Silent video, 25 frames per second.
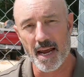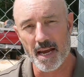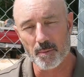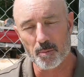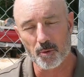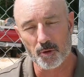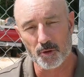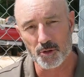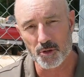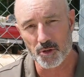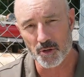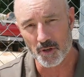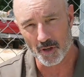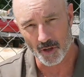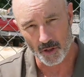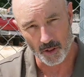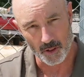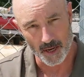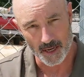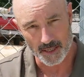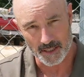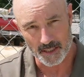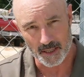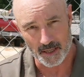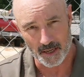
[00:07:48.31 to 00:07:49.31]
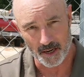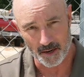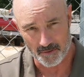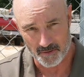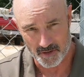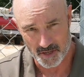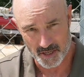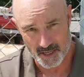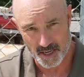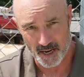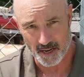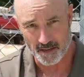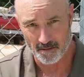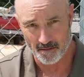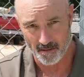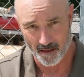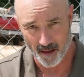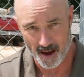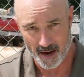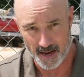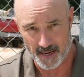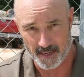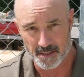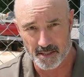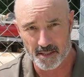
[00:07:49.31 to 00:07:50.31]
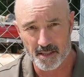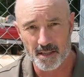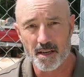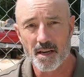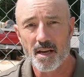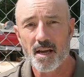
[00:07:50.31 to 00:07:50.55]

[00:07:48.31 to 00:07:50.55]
able to collect enough sunlight